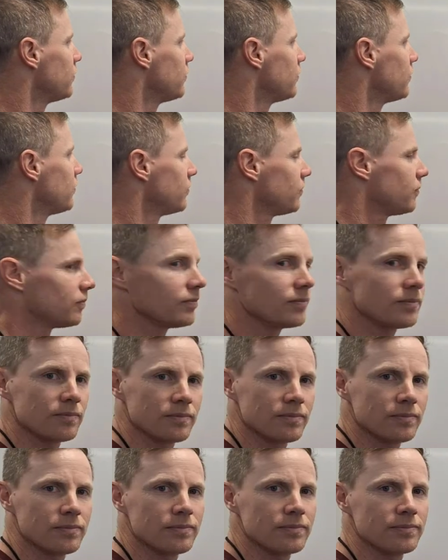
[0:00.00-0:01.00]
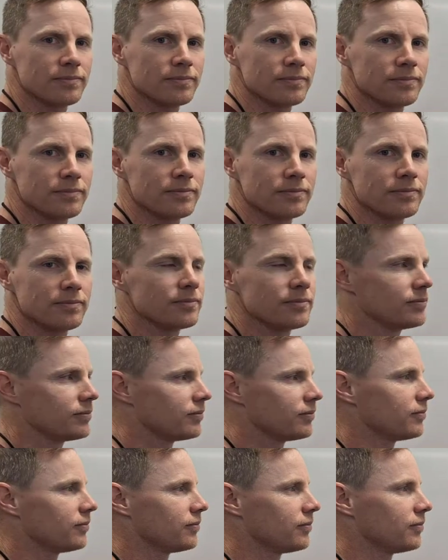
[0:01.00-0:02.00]

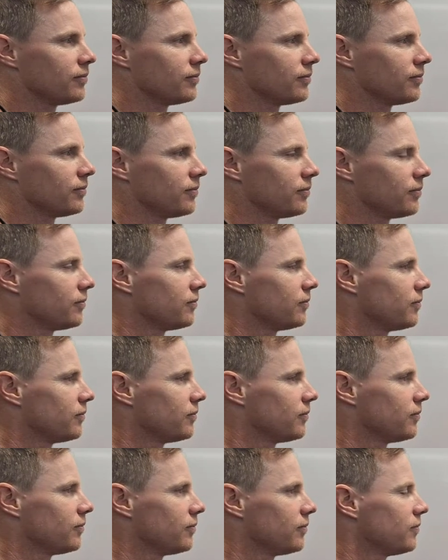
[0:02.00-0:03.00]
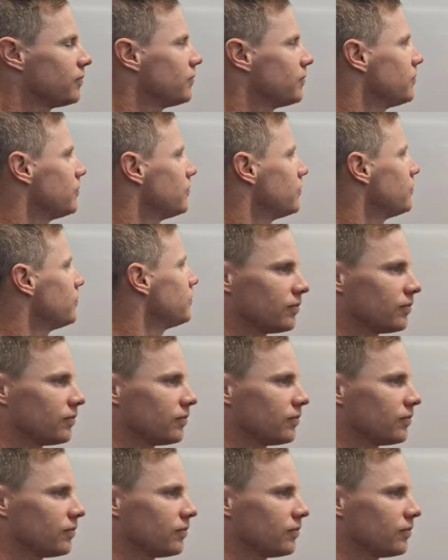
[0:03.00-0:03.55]
(not speaking)